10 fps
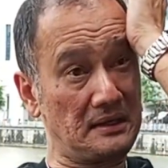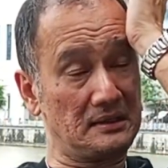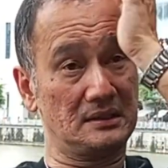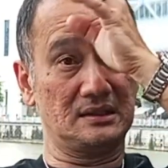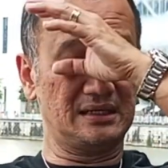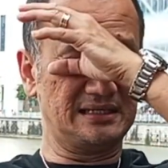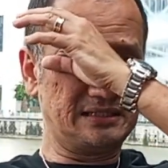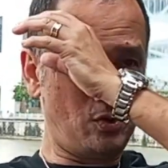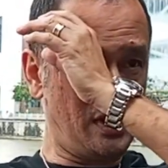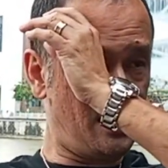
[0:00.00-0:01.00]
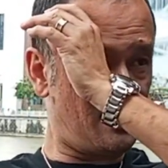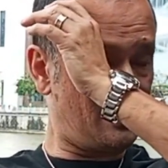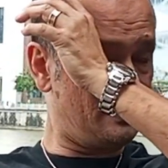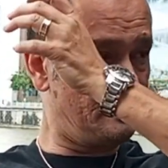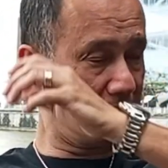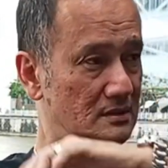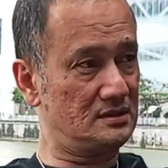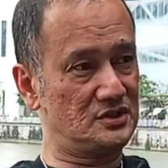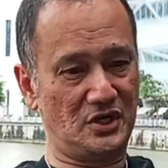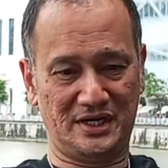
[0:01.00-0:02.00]
And then I said, okay, I'll be your
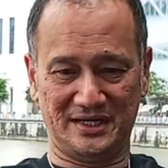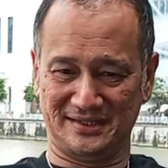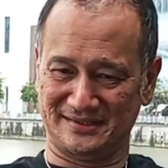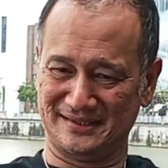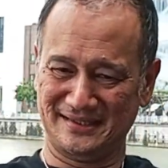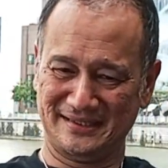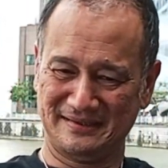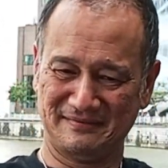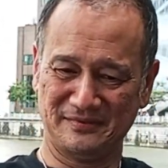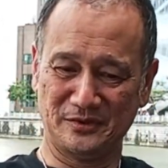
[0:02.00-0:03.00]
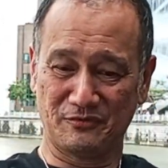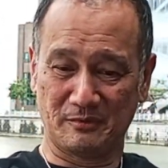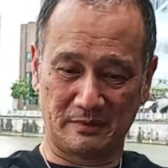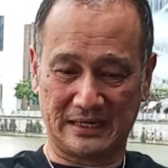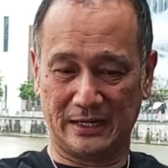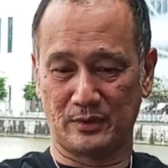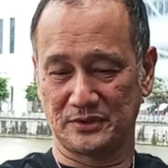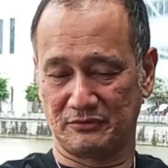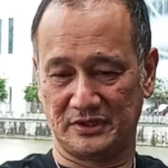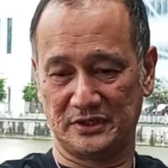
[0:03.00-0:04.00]
child. From a guy who
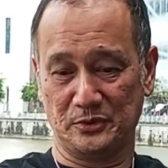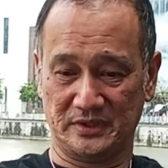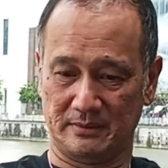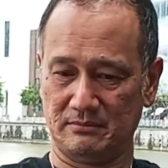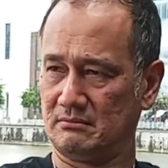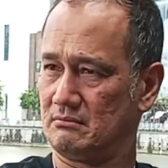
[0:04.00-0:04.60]
wanted to ridicule them.